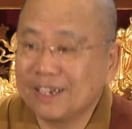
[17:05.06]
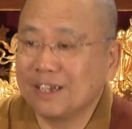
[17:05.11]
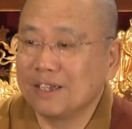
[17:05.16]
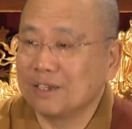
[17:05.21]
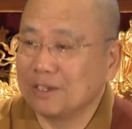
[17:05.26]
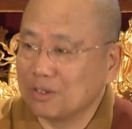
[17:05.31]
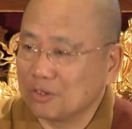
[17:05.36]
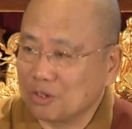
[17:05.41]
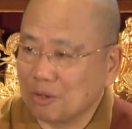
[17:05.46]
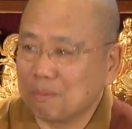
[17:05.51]

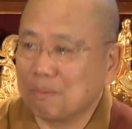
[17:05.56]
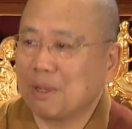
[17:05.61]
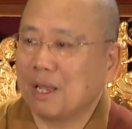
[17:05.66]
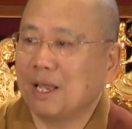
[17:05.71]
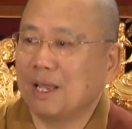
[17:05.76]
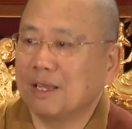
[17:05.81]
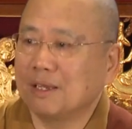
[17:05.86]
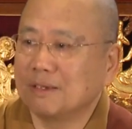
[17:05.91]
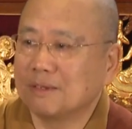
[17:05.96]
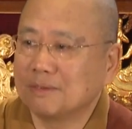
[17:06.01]
and in
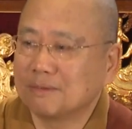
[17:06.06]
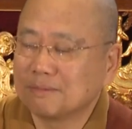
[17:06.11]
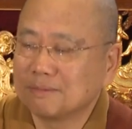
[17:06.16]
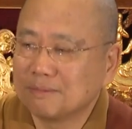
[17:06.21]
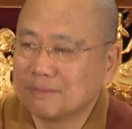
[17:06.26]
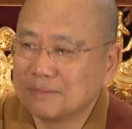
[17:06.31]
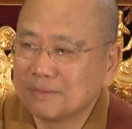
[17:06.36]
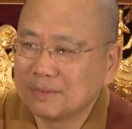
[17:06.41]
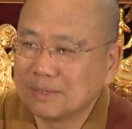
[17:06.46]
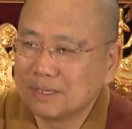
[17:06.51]
Japan
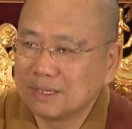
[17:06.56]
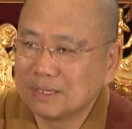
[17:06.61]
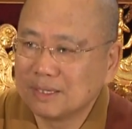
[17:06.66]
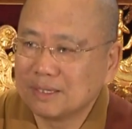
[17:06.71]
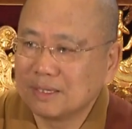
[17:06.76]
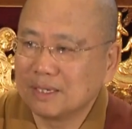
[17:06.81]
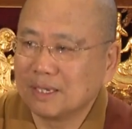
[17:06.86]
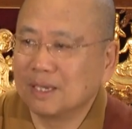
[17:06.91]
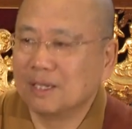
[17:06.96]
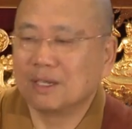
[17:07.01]

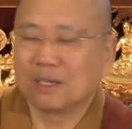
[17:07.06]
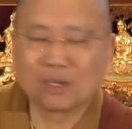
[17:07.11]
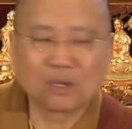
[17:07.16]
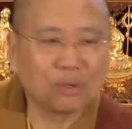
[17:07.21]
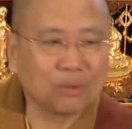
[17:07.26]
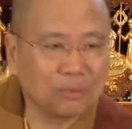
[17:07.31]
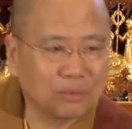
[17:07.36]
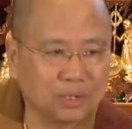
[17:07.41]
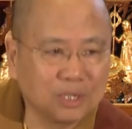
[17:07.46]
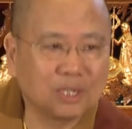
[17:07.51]
and in
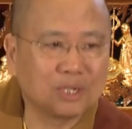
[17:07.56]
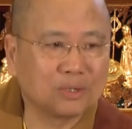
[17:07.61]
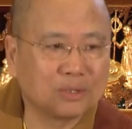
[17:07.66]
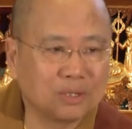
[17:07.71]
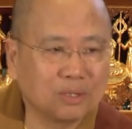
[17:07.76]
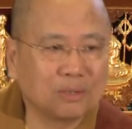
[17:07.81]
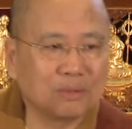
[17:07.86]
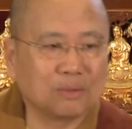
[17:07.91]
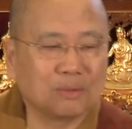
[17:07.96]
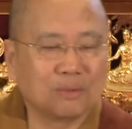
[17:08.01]
Korea
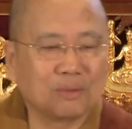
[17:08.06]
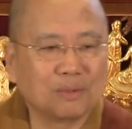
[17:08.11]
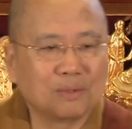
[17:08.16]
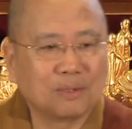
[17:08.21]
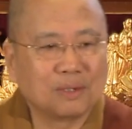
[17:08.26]
too.